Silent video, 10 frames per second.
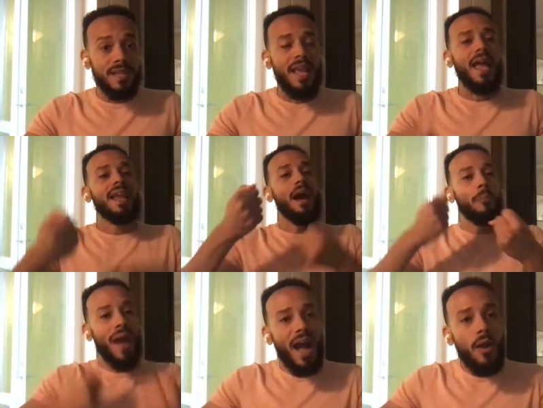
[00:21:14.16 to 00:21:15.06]
and how
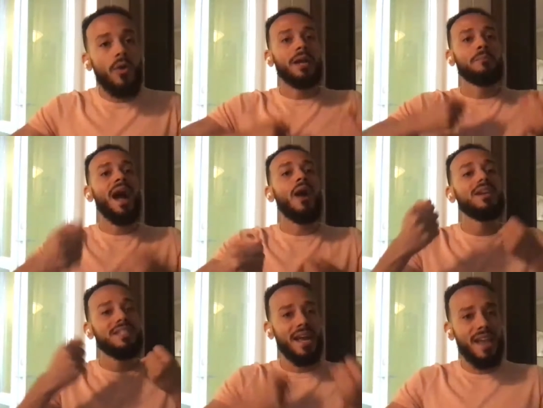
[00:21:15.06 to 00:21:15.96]
power and
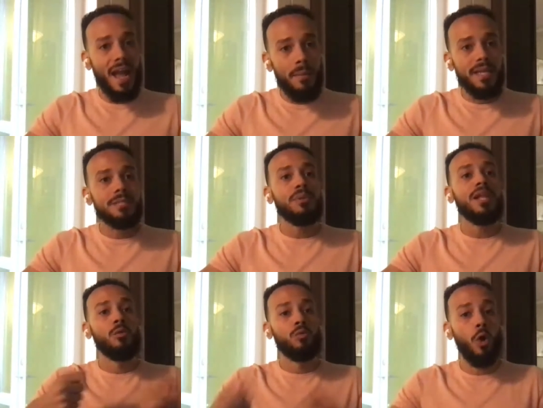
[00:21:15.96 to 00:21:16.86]
power dynamics
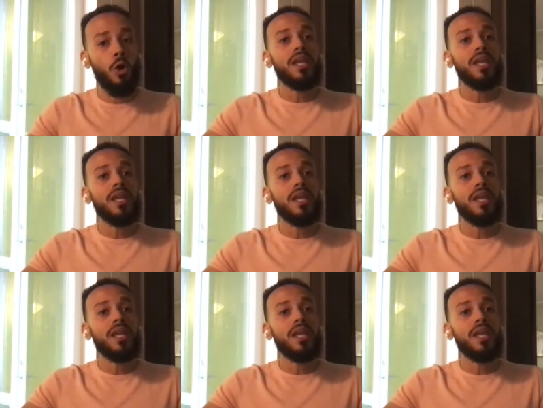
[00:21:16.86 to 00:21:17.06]
play a role